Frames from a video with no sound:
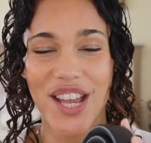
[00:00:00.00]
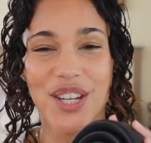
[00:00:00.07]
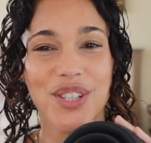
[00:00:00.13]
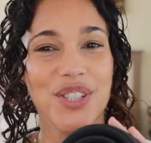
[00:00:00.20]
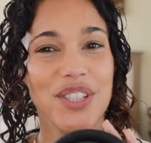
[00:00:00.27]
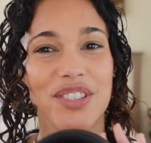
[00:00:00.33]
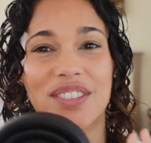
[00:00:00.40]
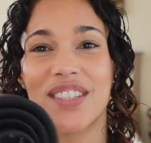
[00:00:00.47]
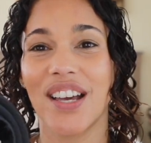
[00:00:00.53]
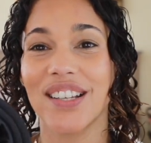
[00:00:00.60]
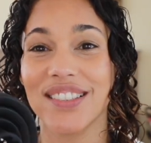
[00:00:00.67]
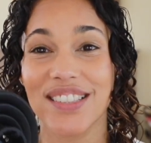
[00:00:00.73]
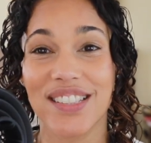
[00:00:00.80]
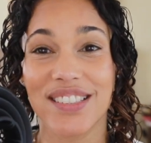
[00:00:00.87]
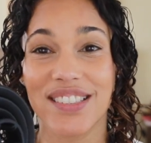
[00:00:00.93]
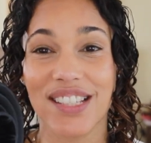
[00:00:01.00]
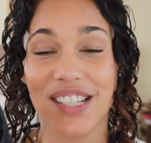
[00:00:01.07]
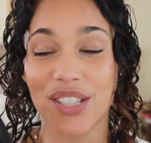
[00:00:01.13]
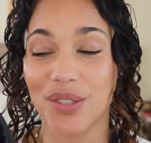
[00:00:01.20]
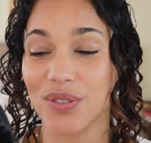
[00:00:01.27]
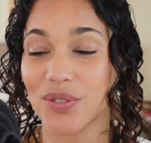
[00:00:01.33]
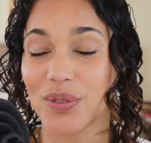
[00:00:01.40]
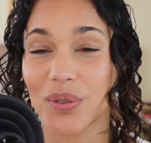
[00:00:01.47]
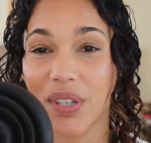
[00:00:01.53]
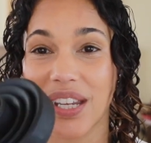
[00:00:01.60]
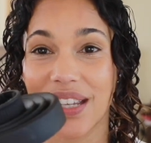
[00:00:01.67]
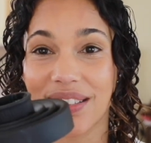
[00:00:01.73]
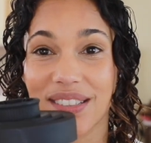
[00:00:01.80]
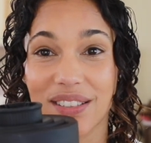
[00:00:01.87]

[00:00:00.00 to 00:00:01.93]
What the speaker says: you just toss this in your suitcase.